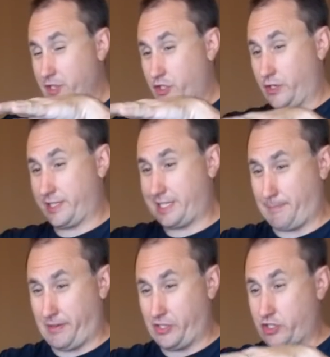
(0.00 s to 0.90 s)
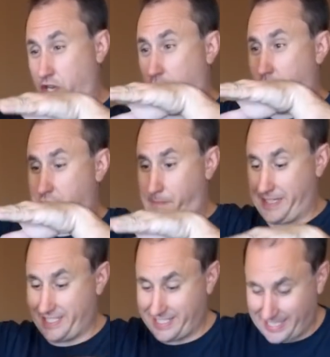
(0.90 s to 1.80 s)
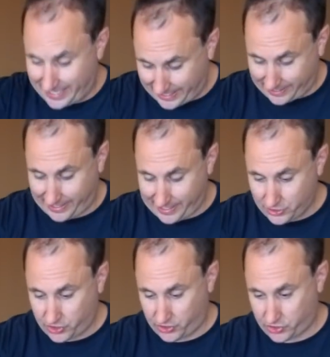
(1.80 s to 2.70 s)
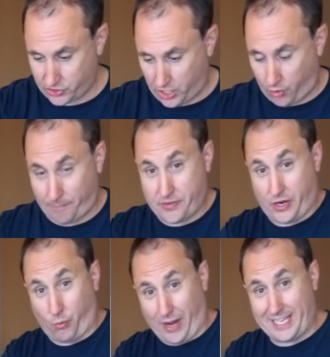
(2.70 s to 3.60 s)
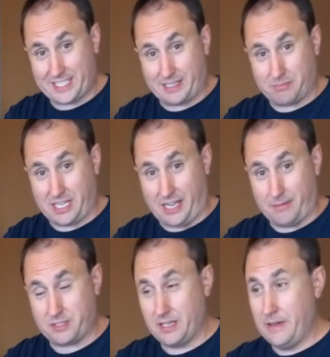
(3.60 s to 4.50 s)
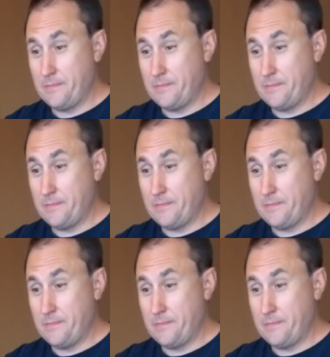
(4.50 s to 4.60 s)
so you'd step on the snow and you'd be sinking into the snow up to your waist sometimes.